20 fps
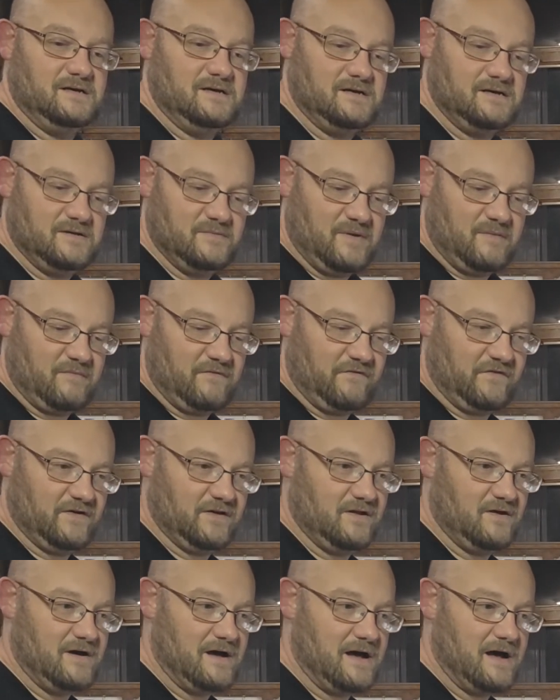Making me
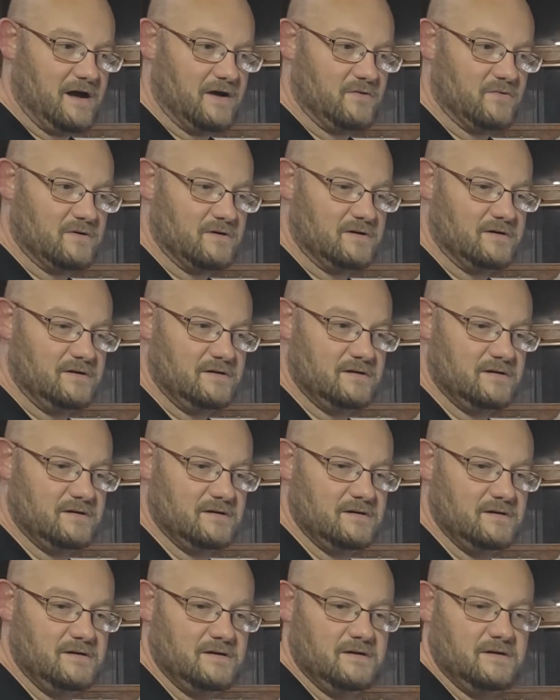feel awkward.
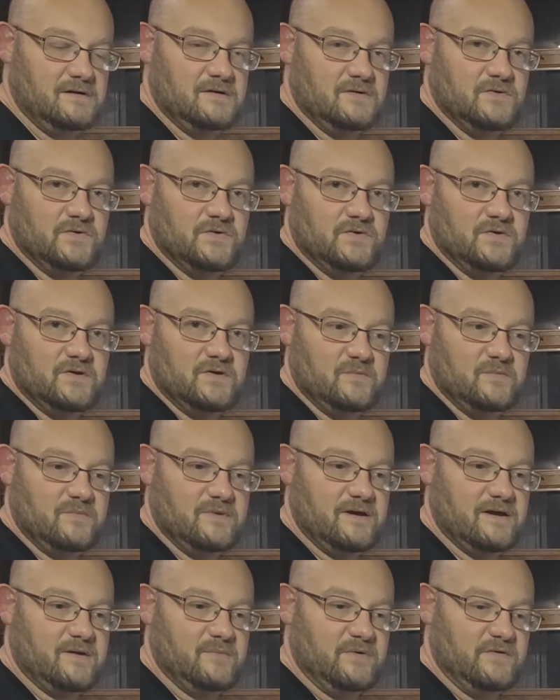
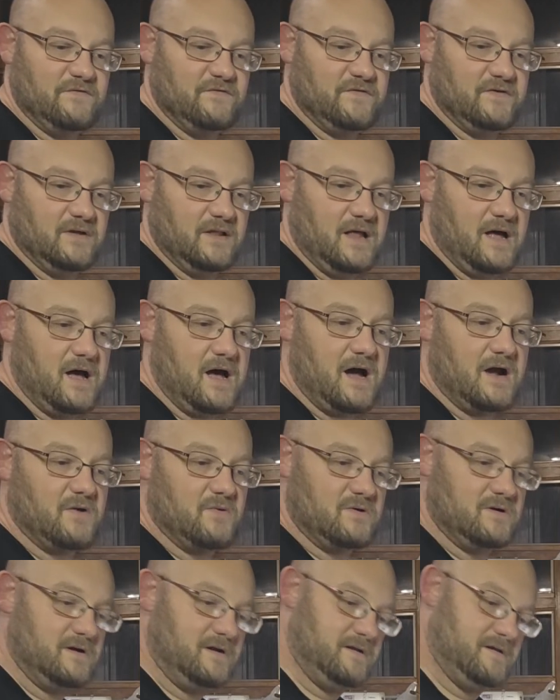Making me feel awkward.